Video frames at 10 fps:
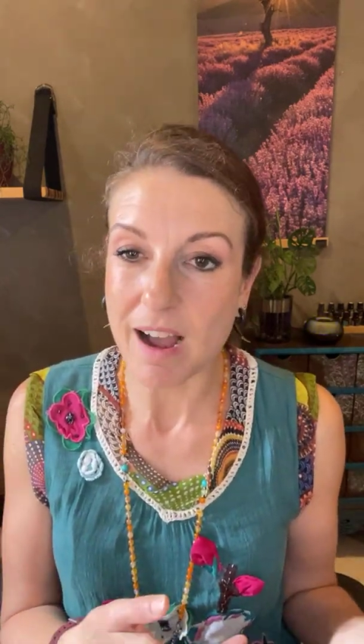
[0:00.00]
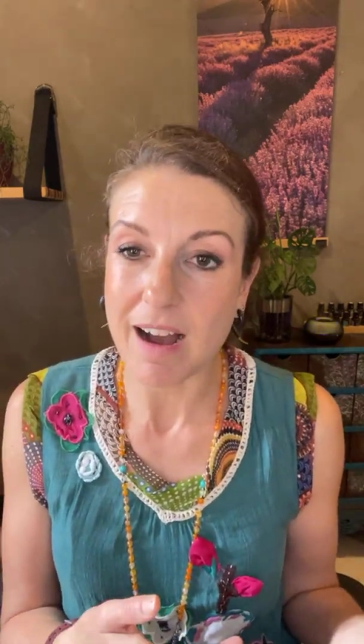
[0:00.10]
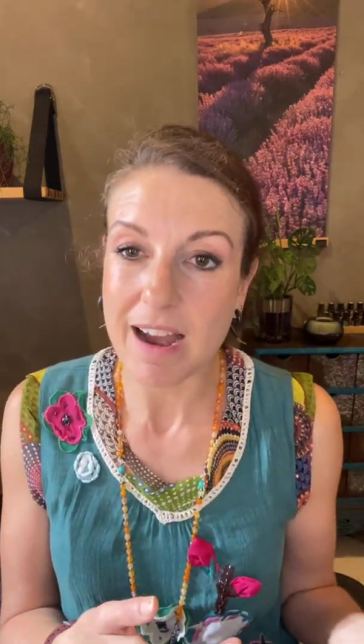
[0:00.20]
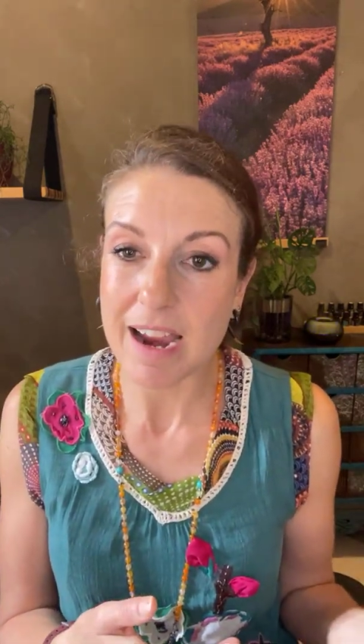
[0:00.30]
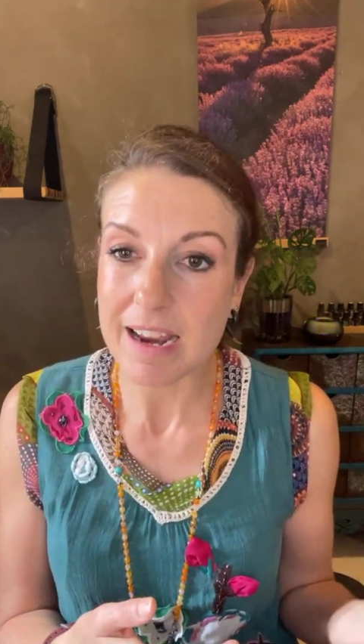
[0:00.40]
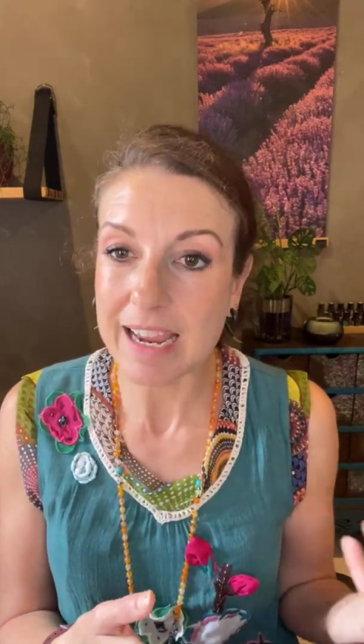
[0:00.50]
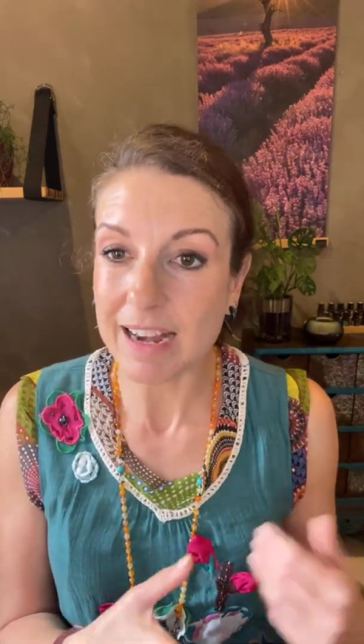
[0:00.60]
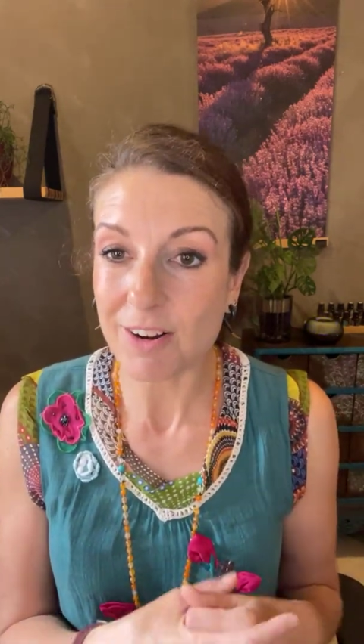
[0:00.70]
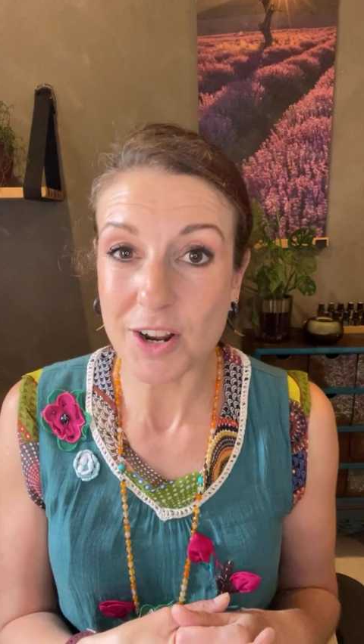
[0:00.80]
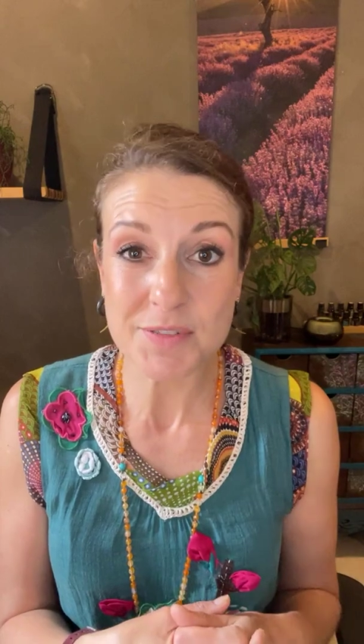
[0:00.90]
I
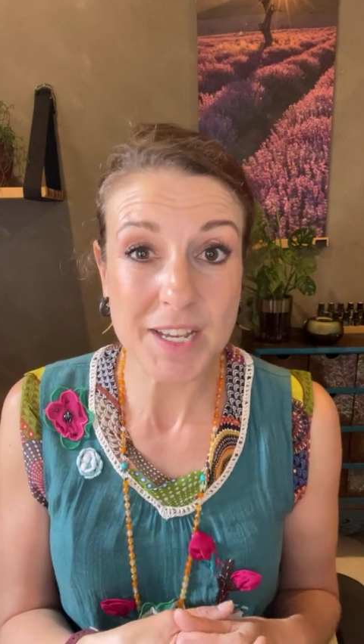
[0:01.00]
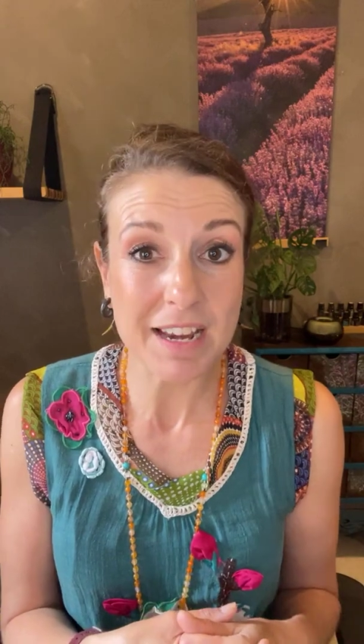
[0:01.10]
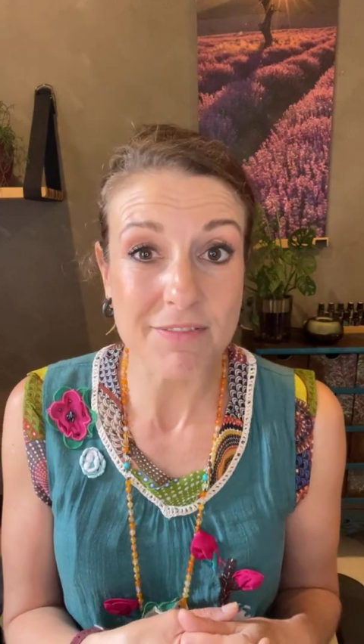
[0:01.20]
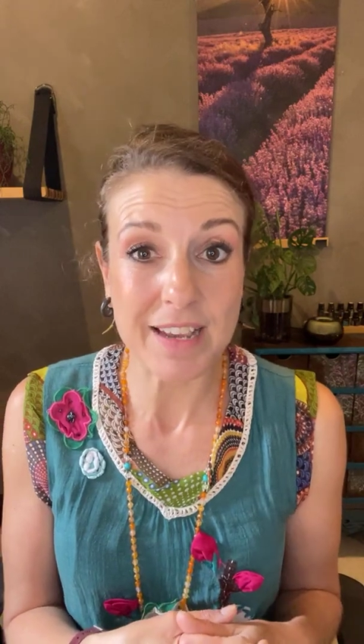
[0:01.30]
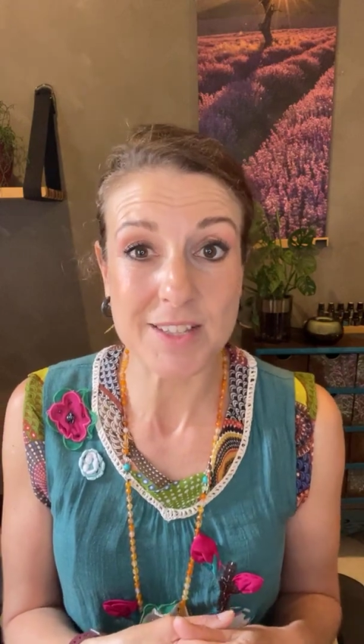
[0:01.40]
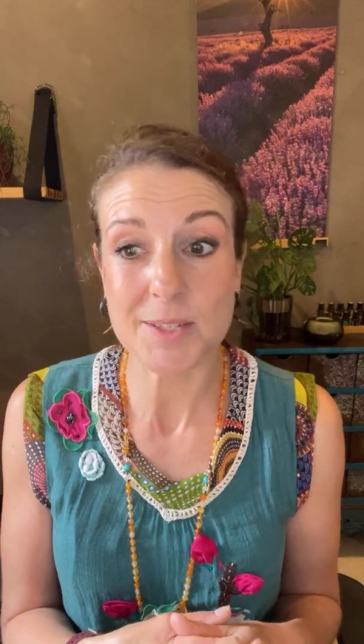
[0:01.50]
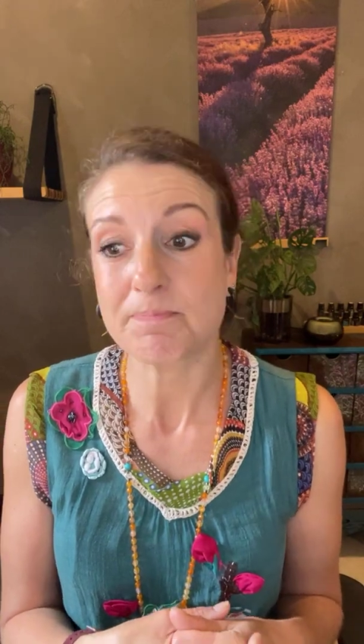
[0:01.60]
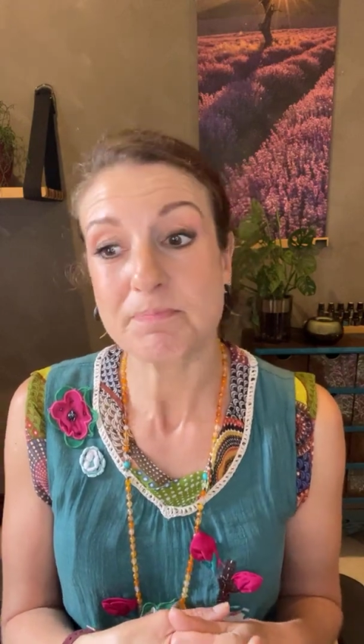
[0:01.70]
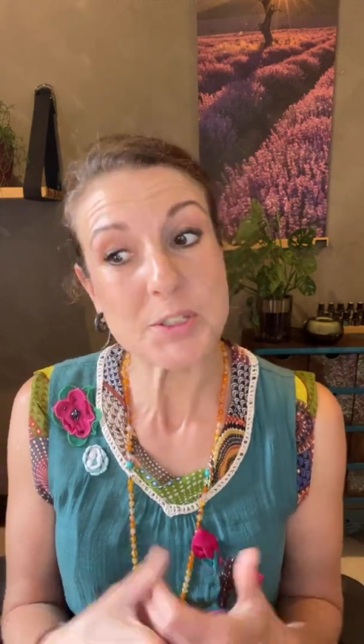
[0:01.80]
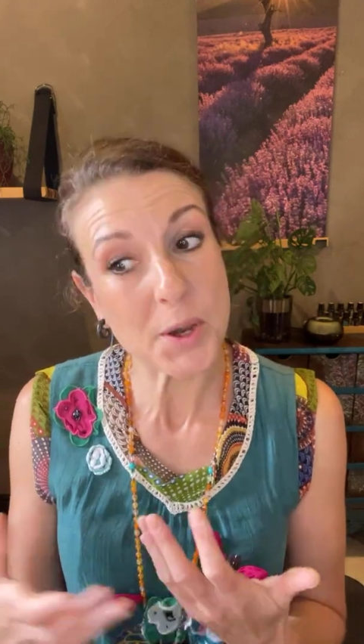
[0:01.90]
get a lot of side effects.
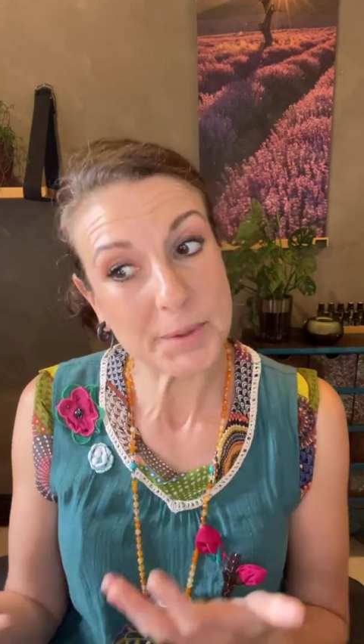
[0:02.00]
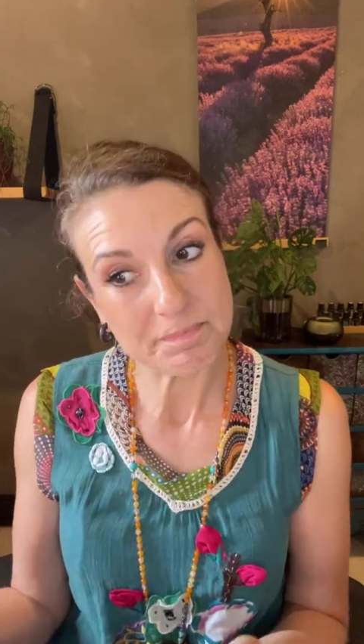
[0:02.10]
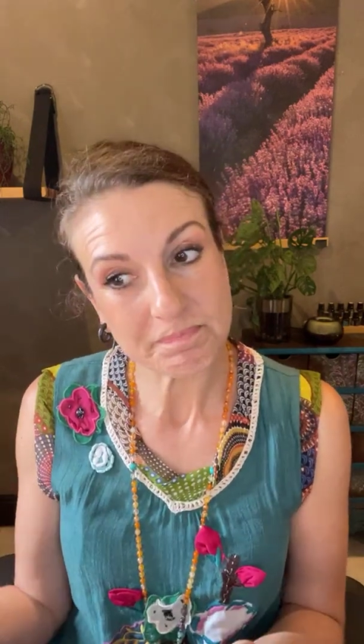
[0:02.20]
So